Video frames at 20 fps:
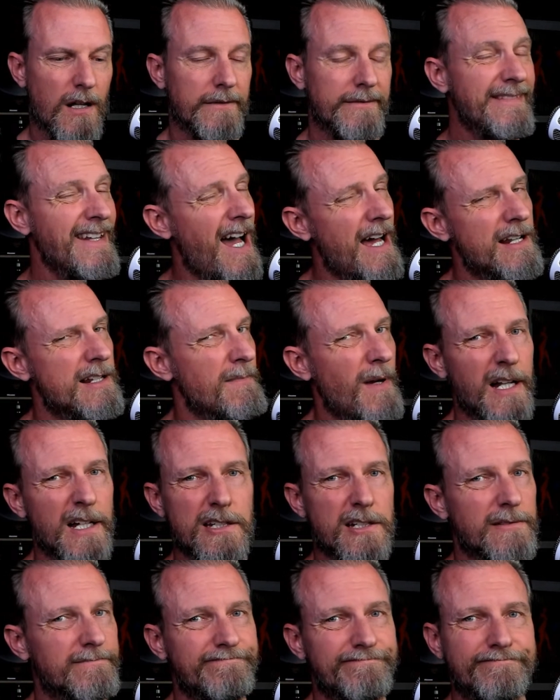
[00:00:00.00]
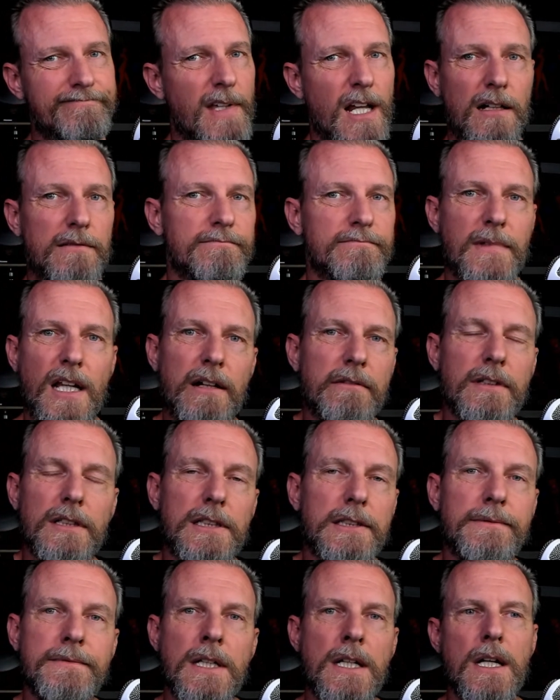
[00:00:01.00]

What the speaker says: Not as much. No, not really.